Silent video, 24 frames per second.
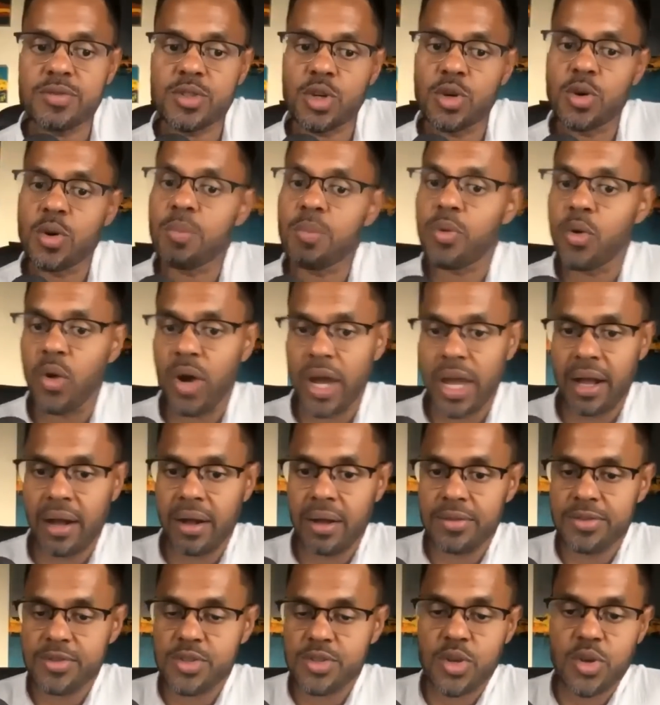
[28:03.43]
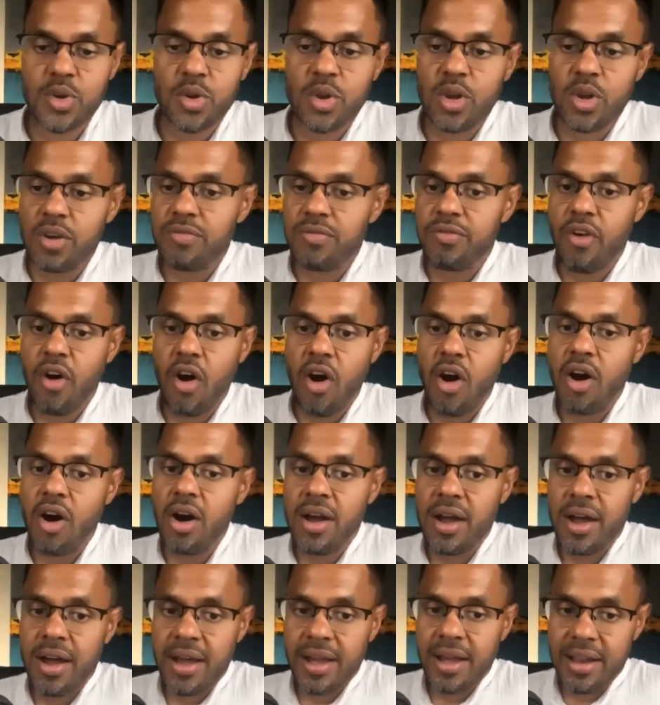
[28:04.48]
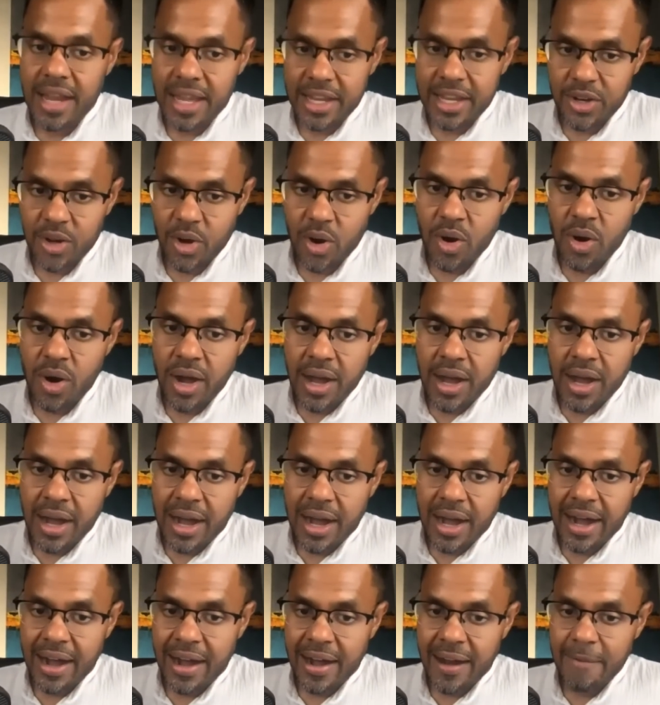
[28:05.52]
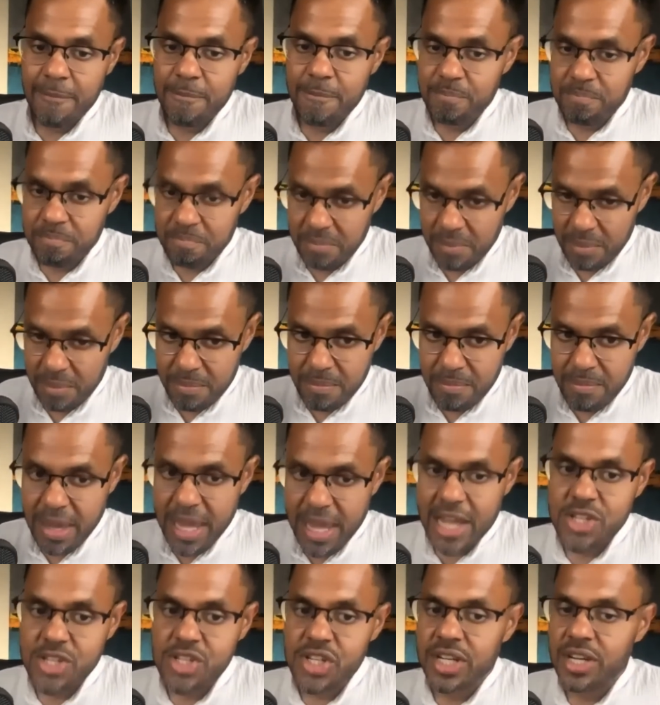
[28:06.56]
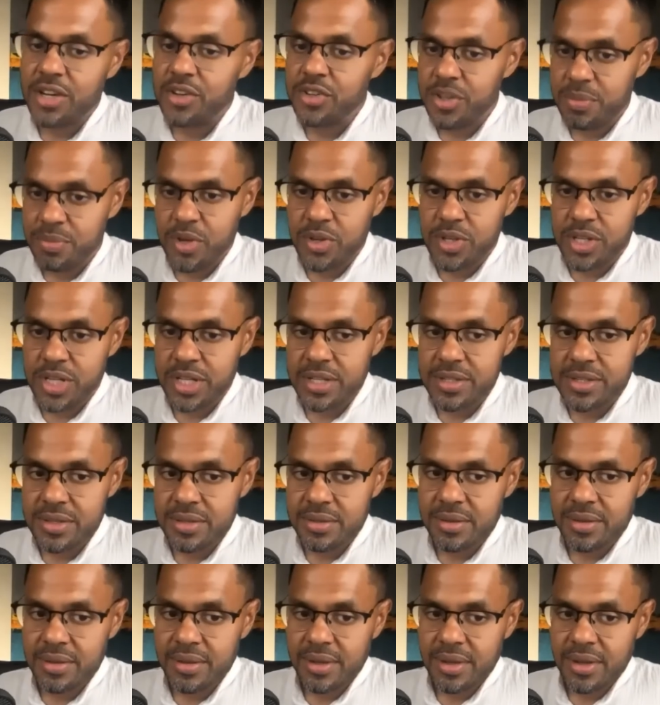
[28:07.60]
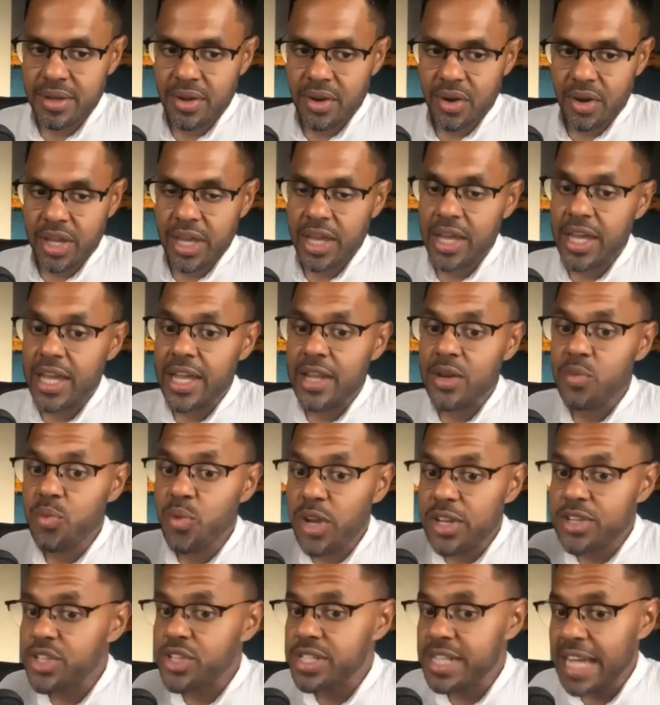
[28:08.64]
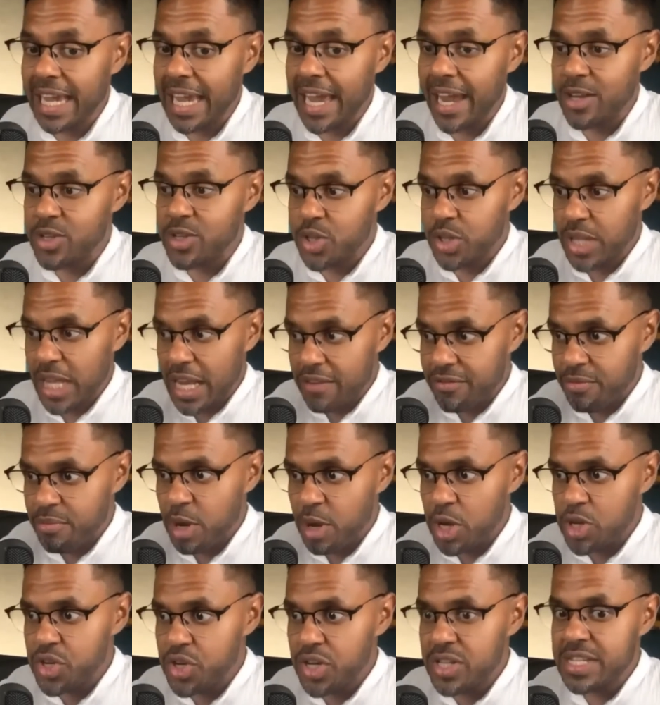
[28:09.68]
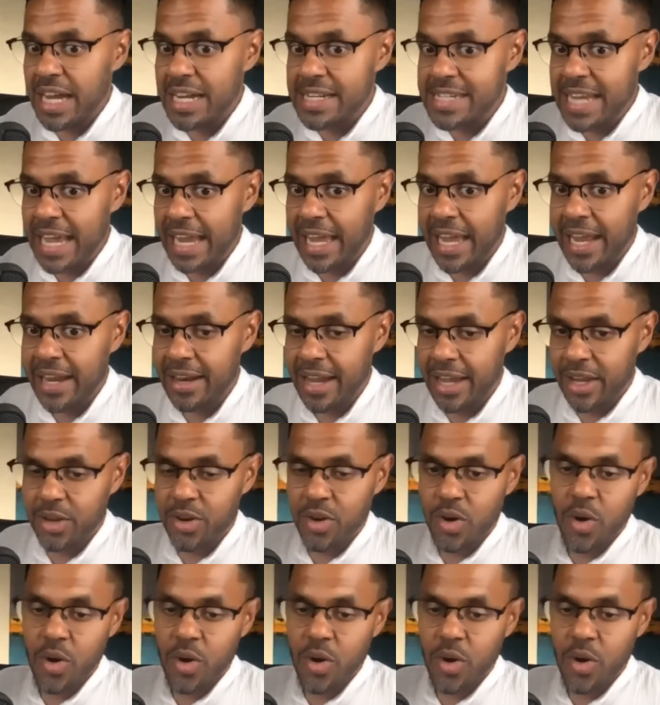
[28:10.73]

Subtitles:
to poor health. So you look for like, major contributors, okay, in which decade. So the information is a decade, like,